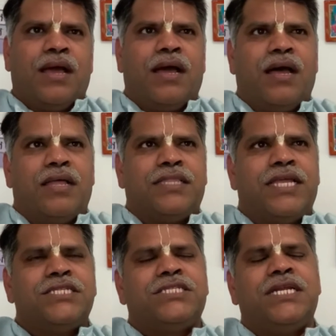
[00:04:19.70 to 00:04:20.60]
The
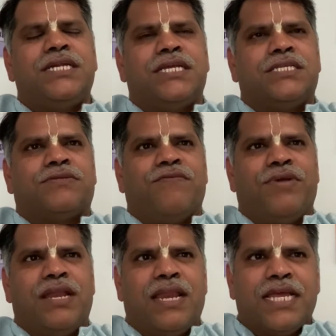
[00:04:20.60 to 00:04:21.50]
incident is
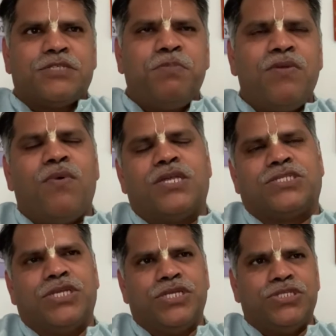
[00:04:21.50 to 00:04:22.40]
when Lakshman
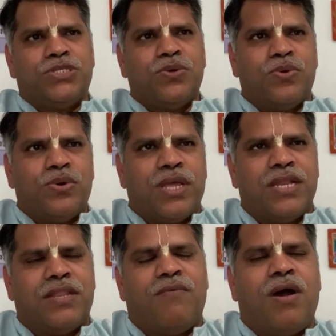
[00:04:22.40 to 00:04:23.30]
was injured
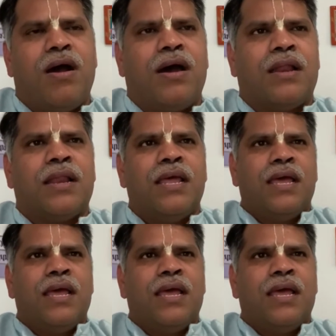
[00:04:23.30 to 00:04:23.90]
in the war,